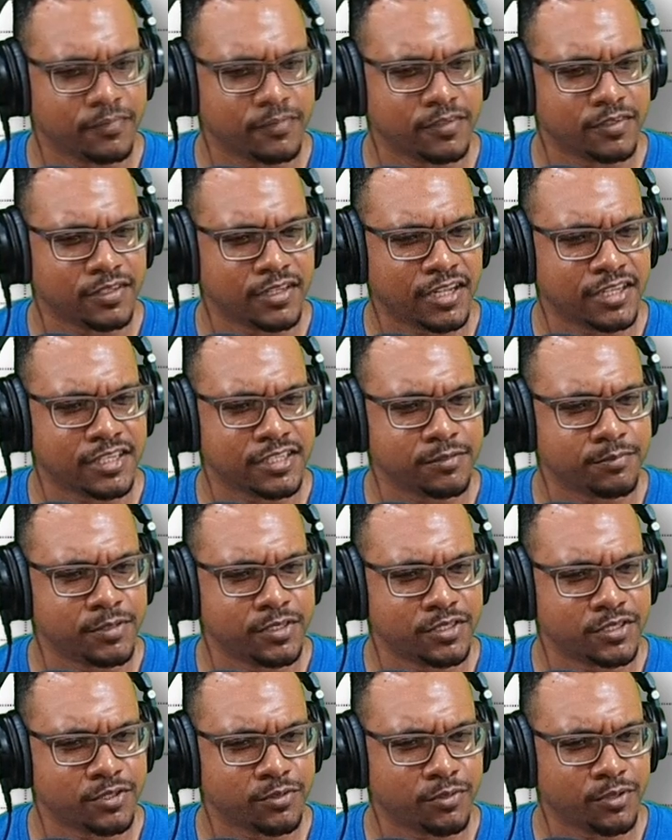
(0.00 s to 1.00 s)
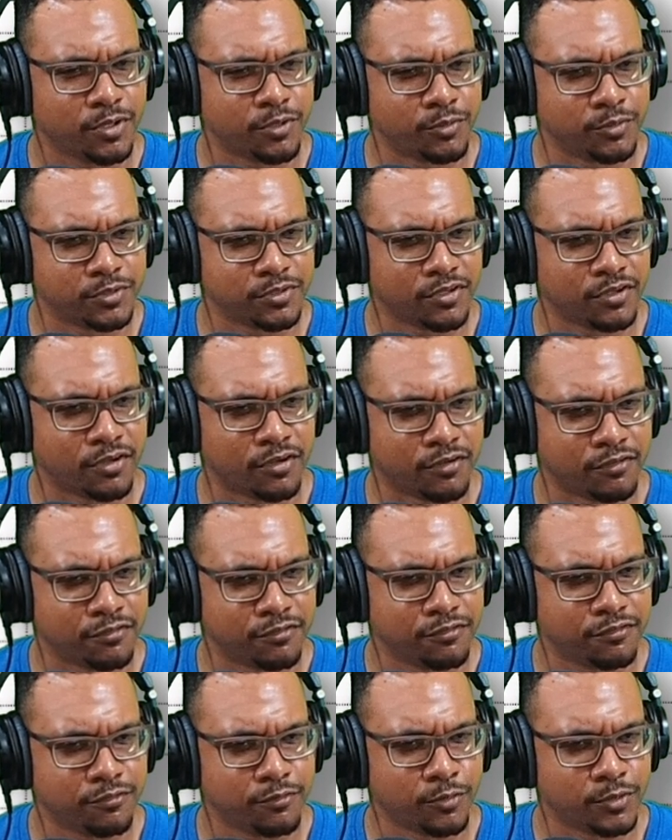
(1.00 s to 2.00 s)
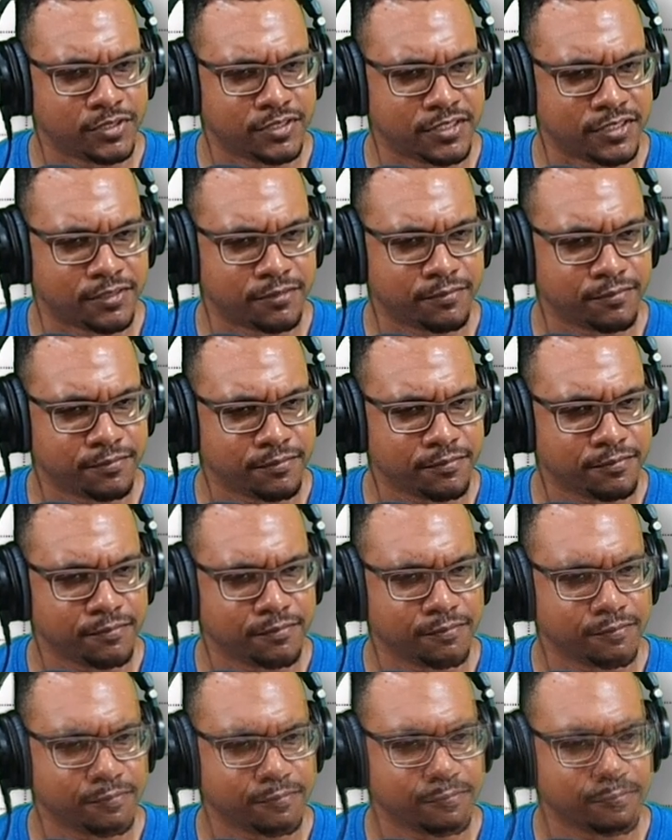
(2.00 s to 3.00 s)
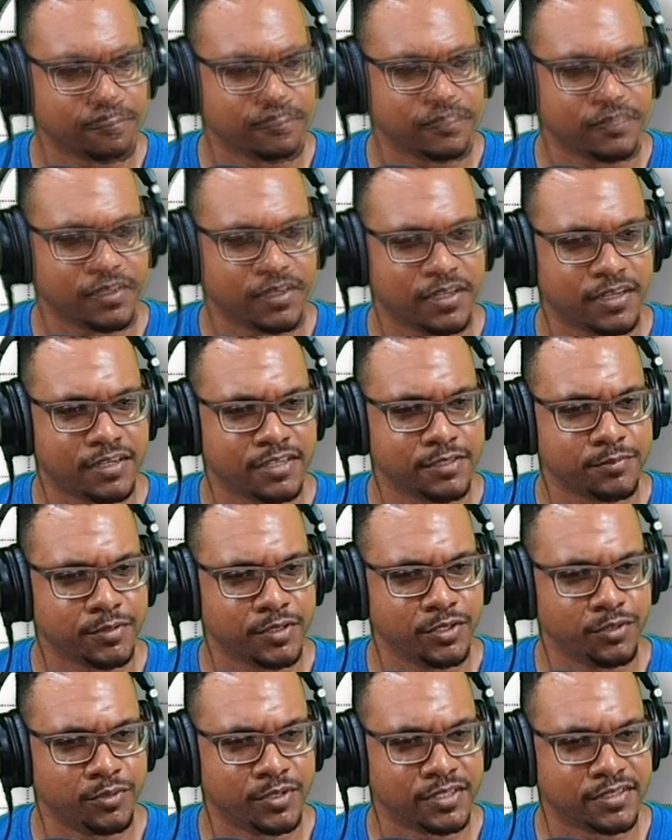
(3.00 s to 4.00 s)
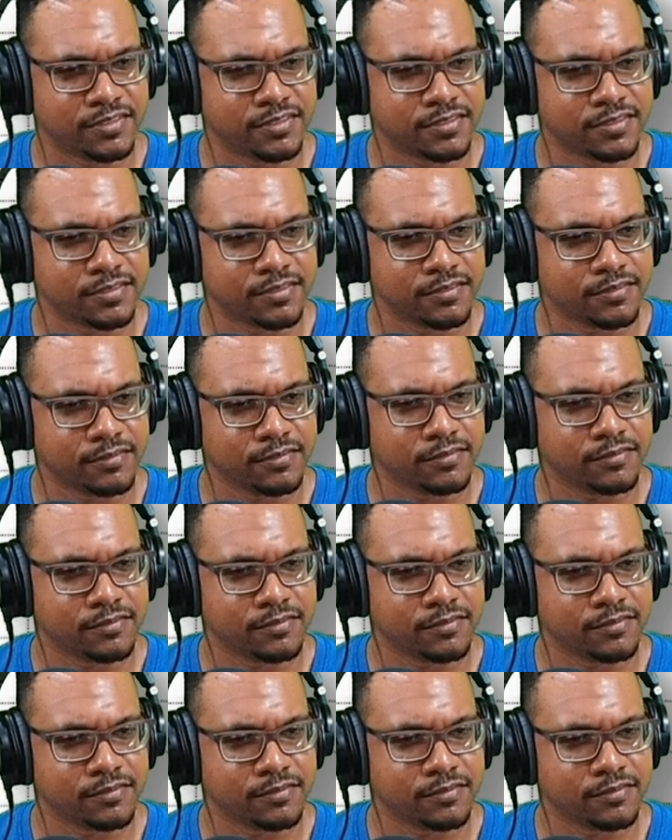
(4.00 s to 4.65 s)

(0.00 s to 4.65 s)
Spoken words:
So that has to be the square root of 40. Let's put units.